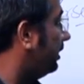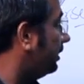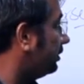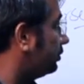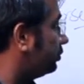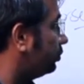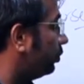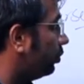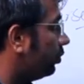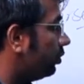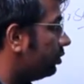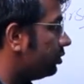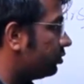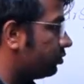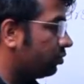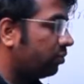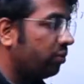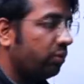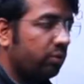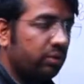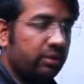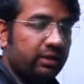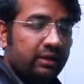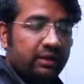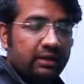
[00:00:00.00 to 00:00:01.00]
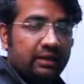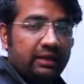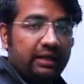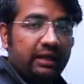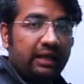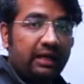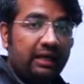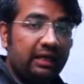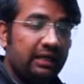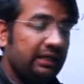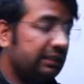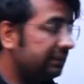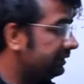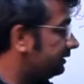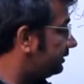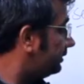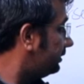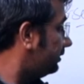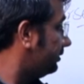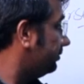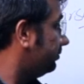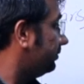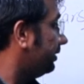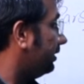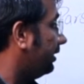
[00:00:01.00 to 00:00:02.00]
source code is
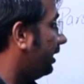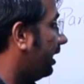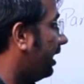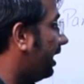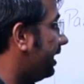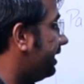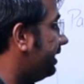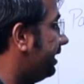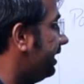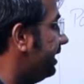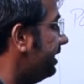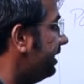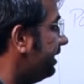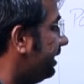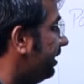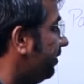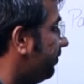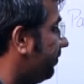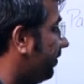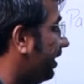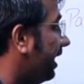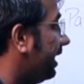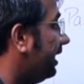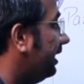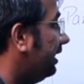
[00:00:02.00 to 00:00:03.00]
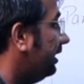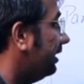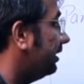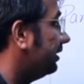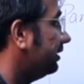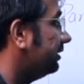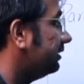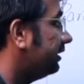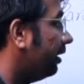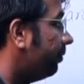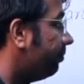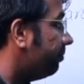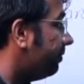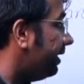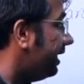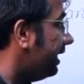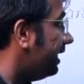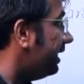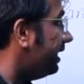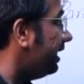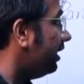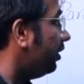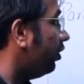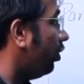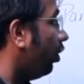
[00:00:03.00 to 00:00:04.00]
identify the
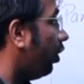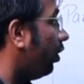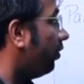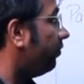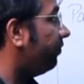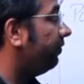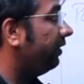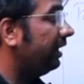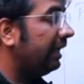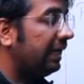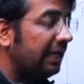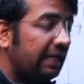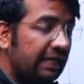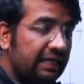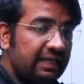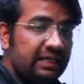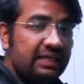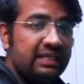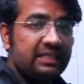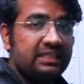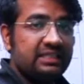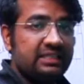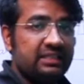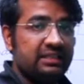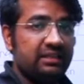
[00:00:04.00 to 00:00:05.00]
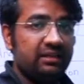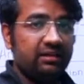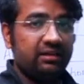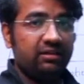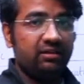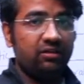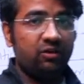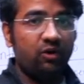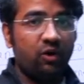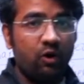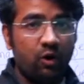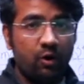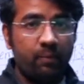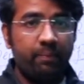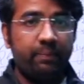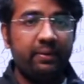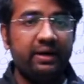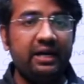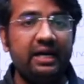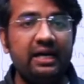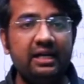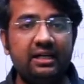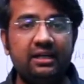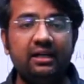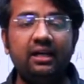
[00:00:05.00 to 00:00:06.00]
meaning of each
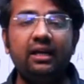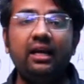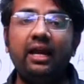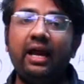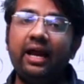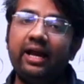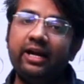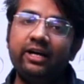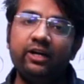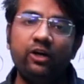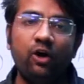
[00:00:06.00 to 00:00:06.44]
operator and